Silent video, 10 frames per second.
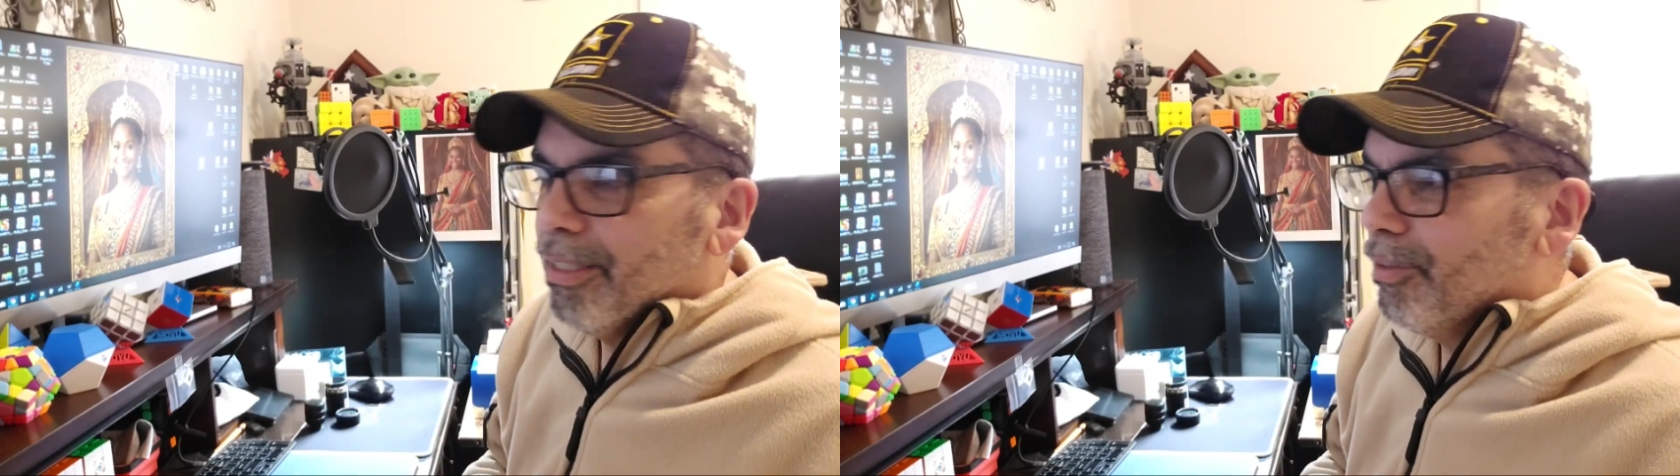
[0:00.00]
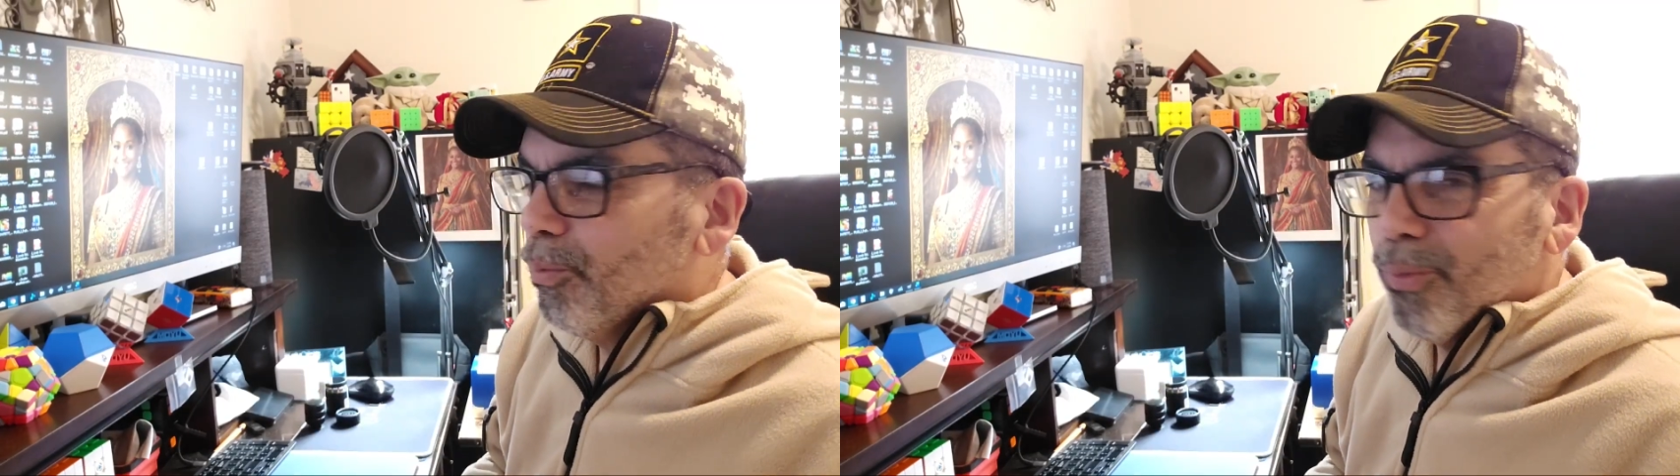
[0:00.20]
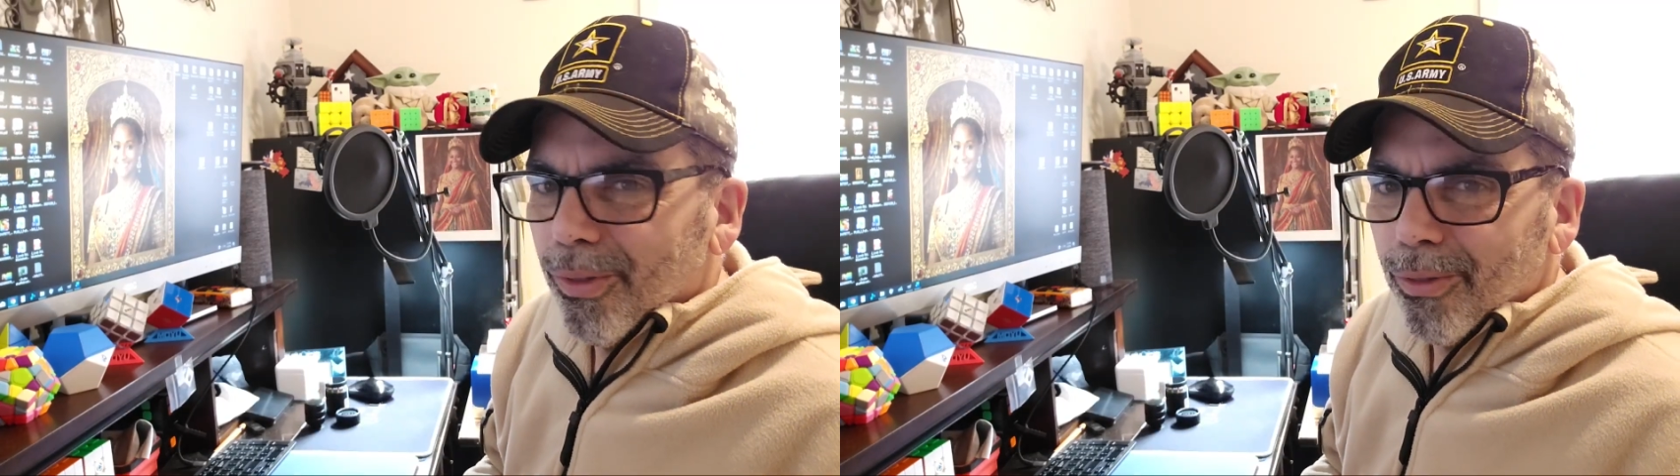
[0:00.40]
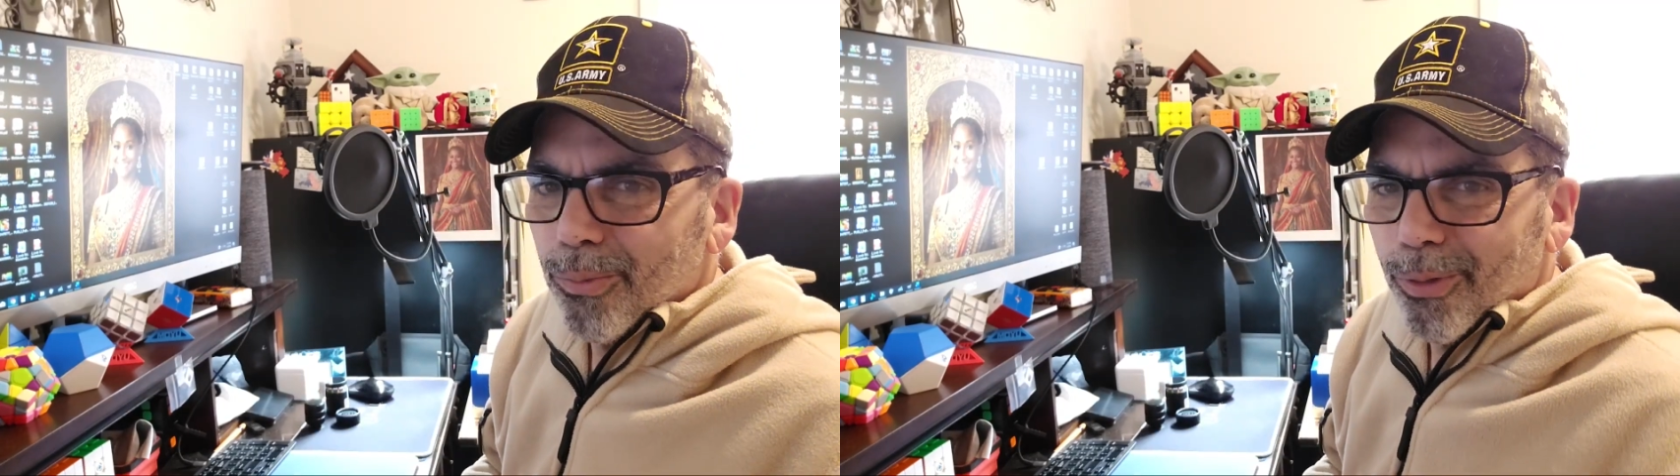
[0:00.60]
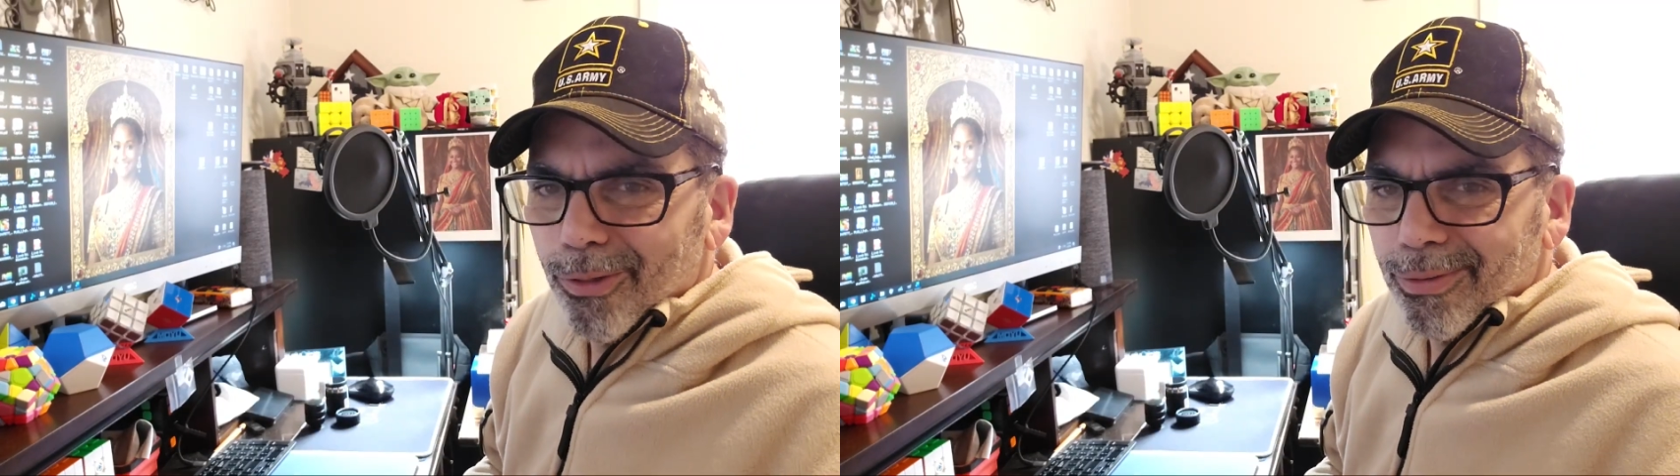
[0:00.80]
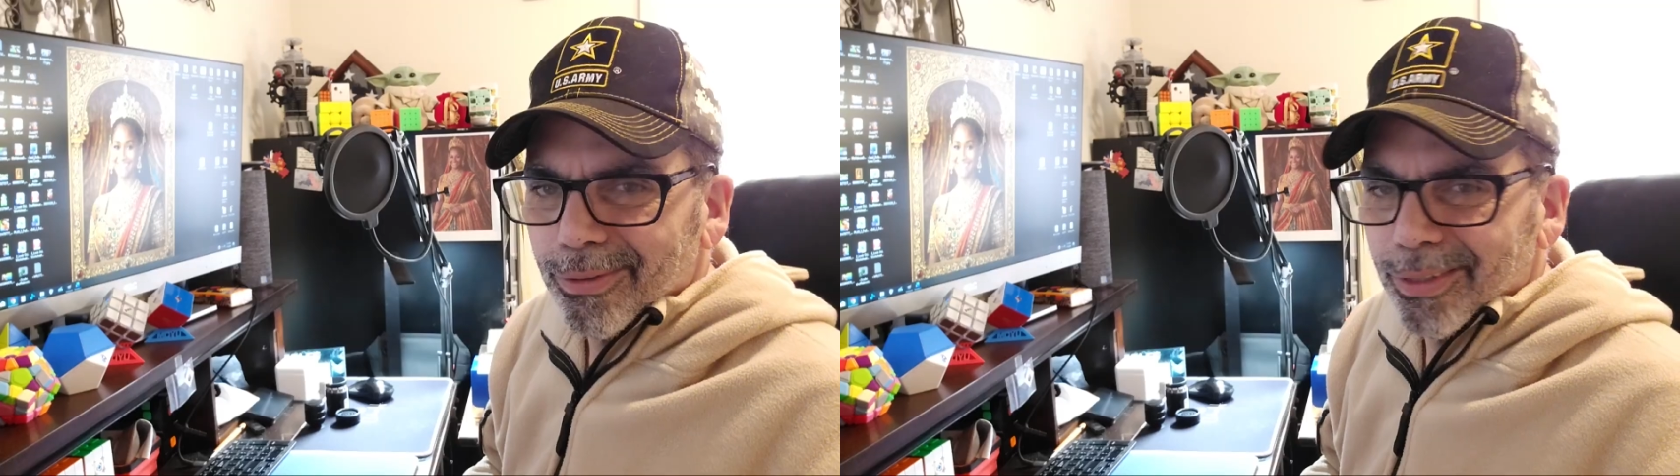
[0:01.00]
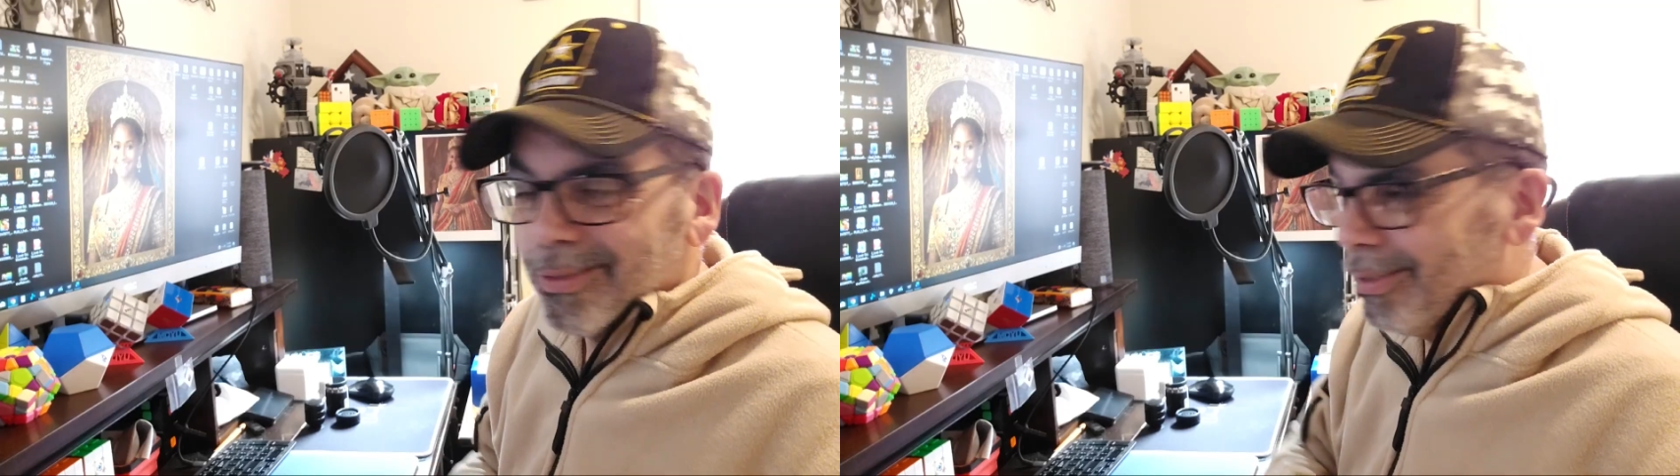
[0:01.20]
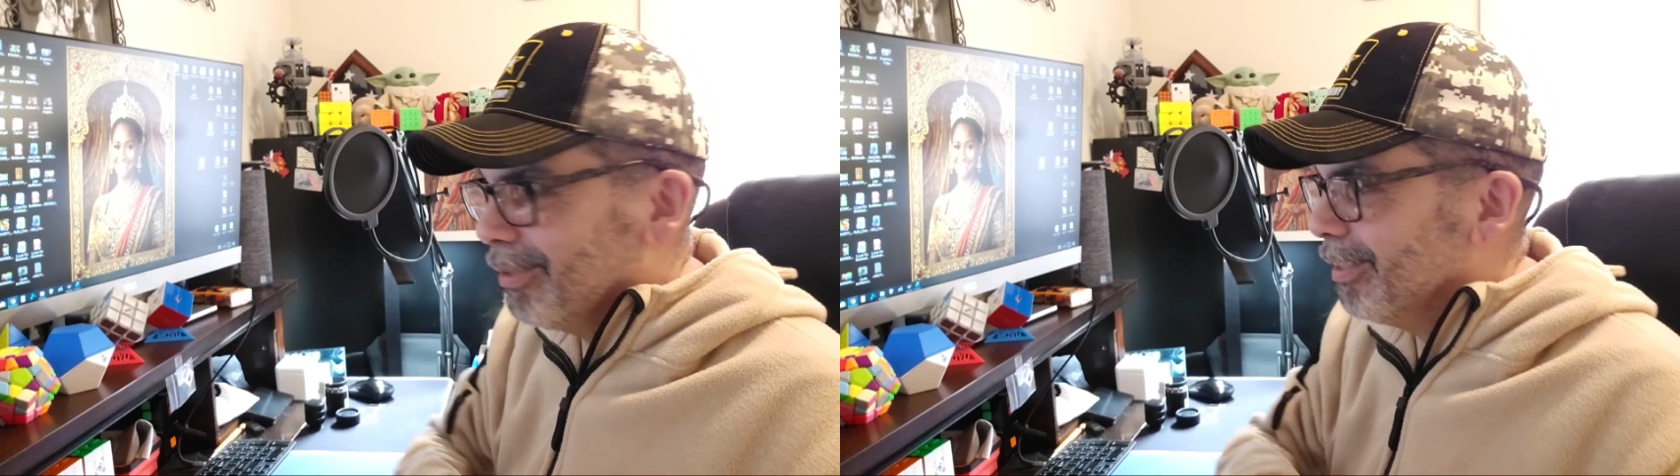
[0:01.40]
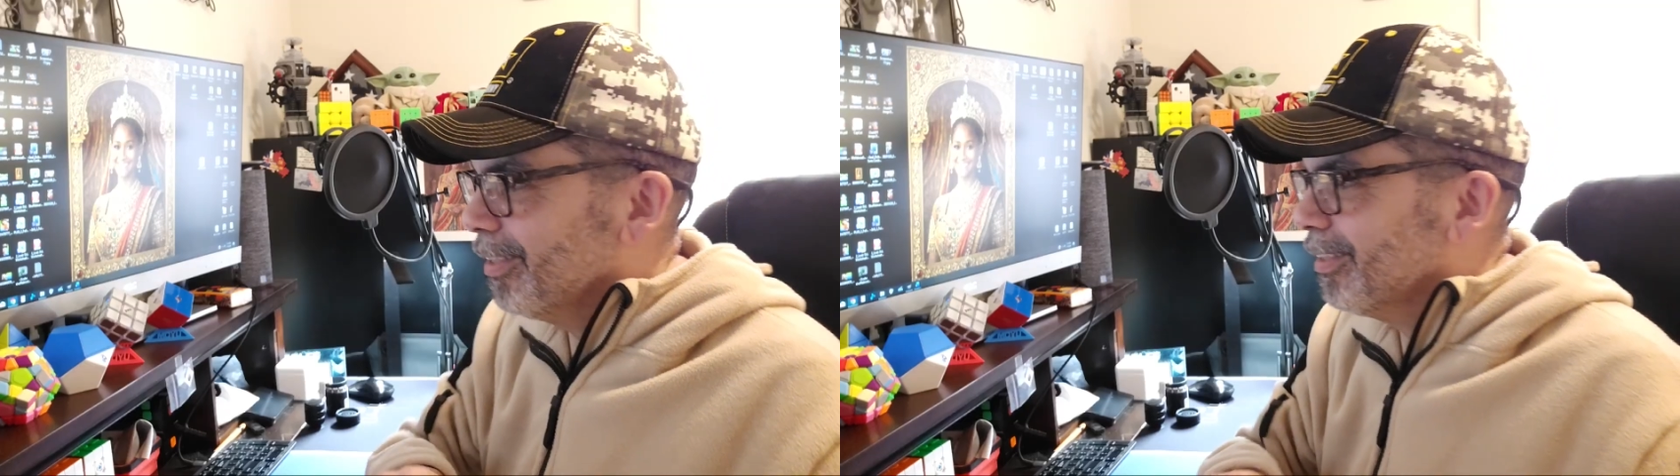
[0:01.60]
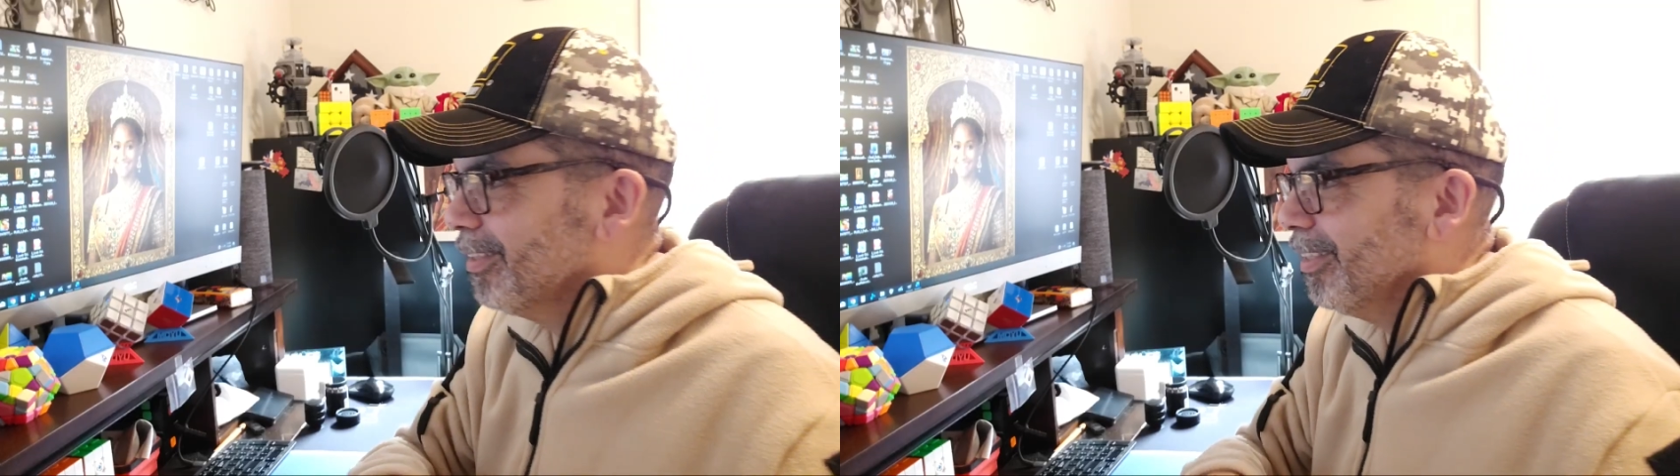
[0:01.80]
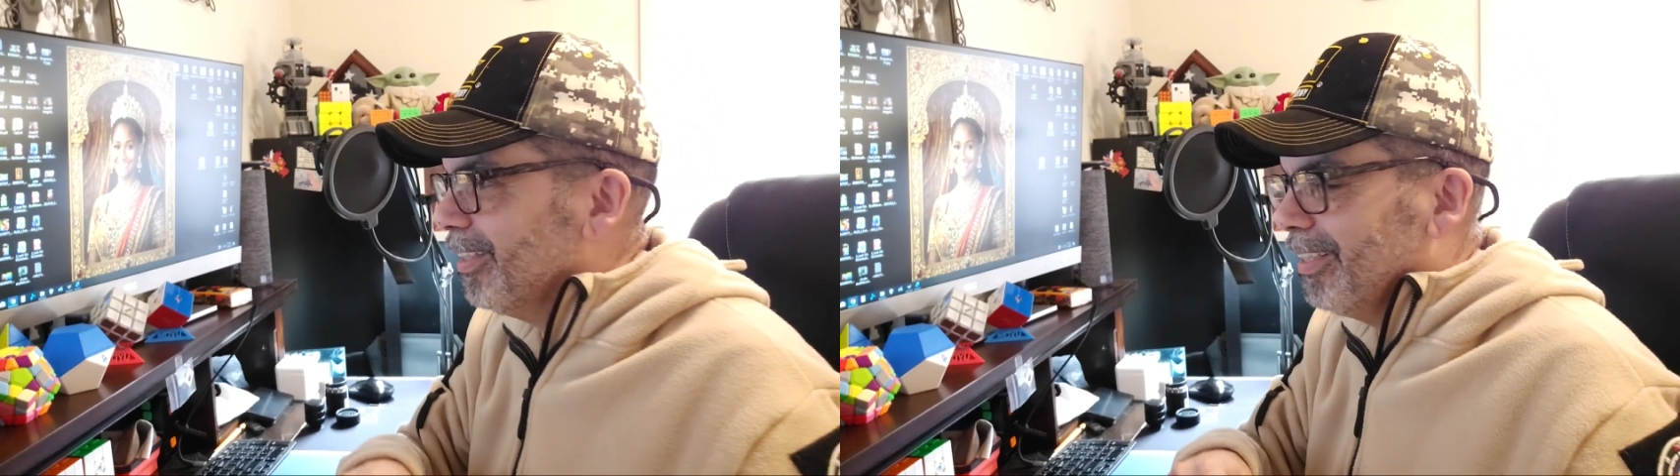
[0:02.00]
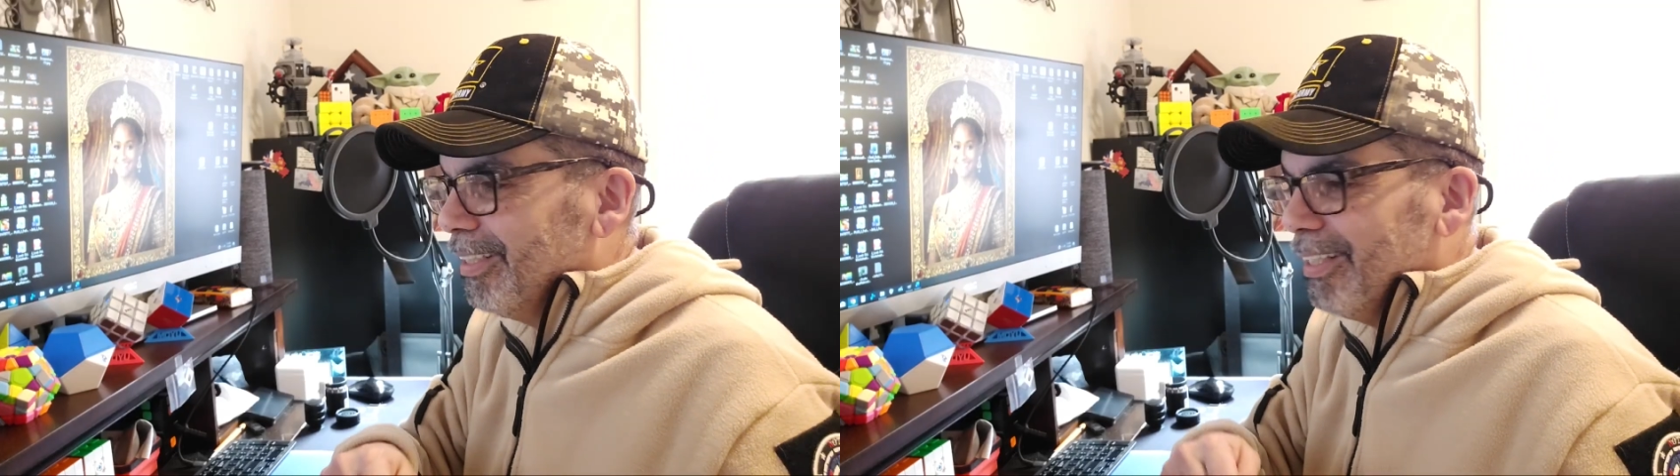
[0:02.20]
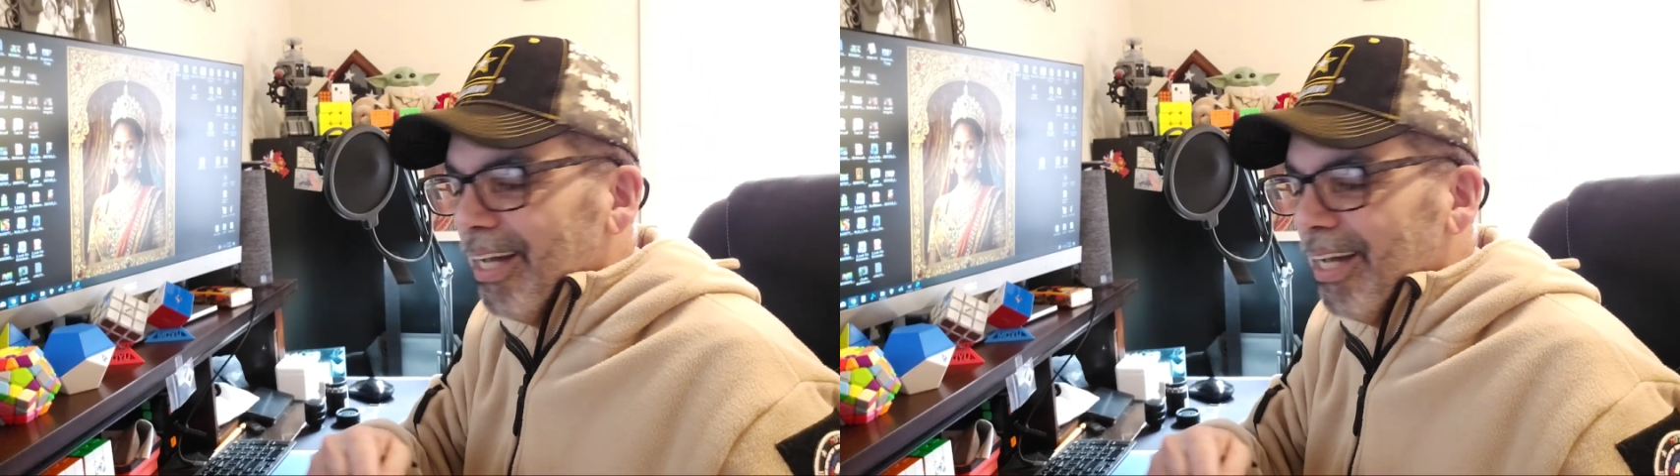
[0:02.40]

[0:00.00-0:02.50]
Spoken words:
it really worth $66.99?